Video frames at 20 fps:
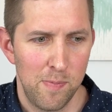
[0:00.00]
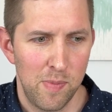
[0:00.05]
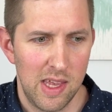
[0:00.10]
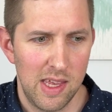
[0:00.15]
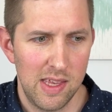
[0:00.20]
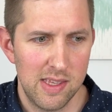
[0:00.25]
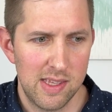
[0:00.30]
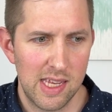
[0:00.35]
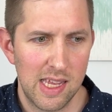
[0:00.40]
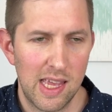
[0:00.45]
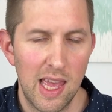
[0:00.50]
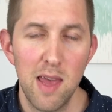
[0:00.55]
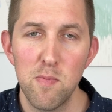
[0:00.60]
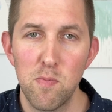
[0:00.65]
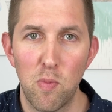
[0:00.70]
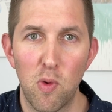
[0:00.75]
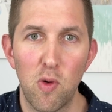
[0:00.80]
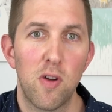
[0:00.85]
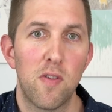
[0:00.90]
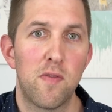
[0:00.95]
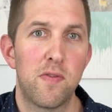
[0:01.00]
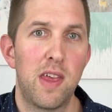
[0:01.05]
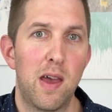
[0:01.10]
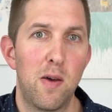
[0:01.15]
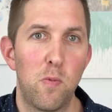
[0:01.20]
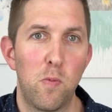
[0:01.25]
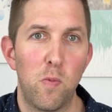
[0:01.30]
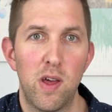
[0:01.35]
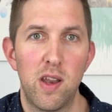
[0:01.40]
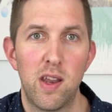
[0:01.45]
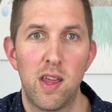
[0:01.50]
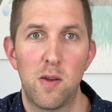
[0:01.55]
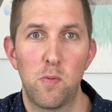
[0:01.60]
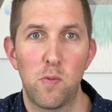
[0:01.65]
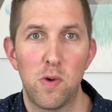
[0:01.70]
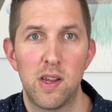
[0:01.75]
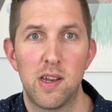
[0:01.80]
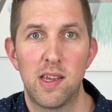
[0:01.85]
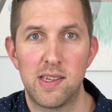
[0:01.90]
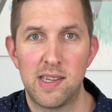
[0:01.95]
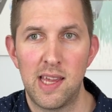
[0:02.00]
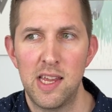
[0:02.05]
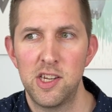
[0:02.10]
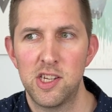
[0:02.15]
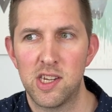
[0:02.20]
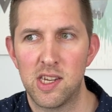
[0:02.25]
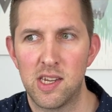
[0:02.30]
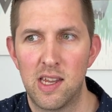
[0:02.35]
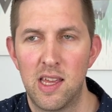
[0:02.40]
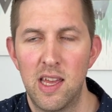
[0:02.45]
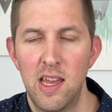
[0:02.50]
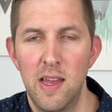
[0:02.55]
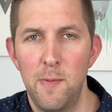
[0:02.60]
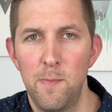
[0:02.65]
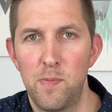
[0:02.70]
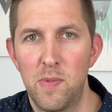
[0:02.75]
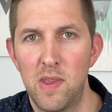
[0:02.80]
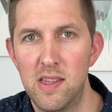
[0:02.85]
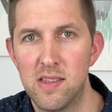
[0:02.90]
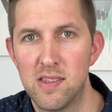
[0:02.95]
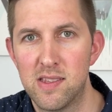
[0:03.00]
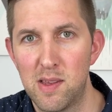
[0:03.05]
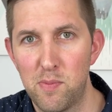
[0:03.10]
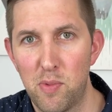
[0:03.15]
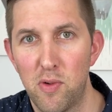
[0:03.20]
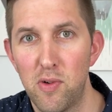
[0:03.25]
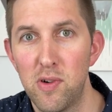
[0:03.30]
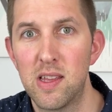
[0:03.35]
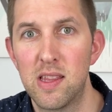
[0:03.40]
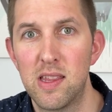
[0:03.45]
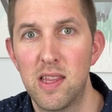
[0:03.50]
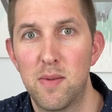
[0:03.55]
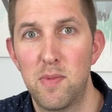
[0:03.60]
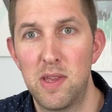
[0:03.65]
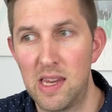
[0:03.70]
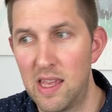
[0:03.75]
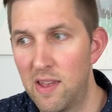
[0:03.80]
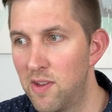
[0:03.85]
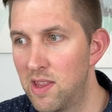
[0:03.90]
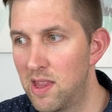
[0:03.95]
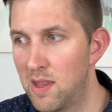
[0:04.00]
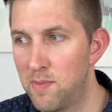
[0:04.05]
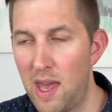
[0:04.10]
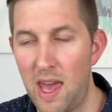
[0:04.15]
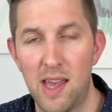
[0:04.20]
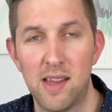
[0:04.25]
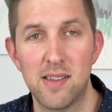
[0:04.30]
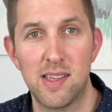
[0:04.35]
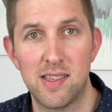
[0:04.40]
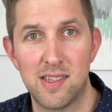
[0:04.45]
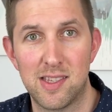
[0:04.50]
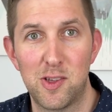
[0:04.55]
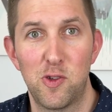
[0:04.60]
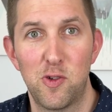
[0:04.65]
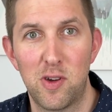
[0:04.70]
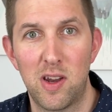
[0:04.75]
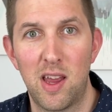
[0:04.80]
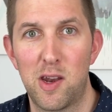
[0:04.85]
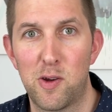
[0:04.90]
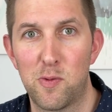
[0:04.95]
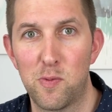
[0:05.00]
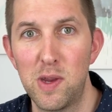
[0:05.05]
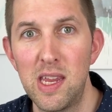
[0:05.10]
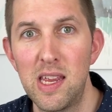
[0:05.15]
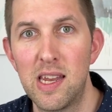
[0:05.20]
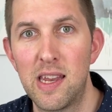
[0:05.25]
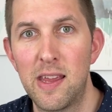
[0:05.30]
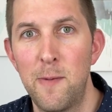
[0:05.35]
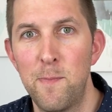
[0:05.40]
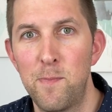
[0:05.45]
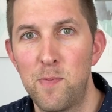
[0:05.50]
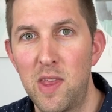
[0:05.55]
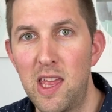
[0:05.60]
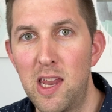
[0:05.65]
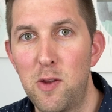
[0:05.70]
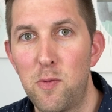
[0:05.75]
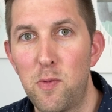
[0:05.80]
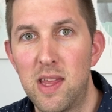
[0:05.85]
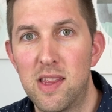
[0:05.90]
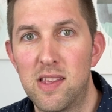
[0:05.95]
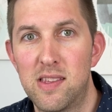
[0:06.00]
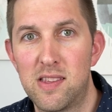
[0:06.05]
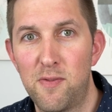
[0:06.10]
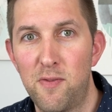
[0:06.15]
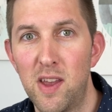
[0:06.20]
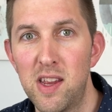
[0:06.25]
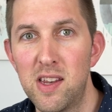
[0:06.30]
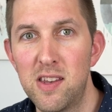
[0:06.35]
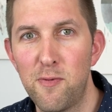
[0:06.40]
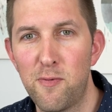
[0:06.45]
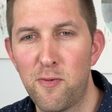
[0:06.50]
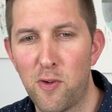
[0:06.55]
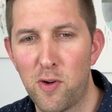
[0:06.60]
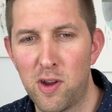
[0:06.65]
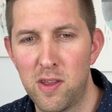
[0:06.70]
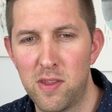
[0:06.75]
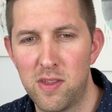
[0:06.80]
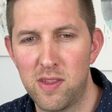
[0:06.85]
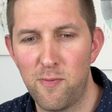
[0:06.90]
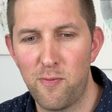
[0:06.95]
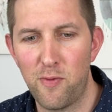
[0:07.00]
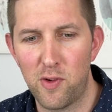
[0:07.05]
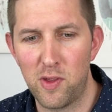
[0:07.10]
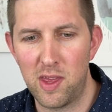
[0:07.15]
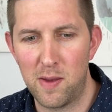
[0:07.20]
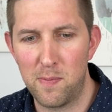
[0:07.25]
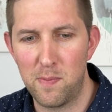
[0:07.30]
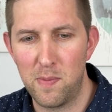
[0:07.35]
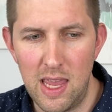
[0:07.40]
is to get more of that one-on-one attention in supporting them and giving them access to learn how to read in a way that's effective for them.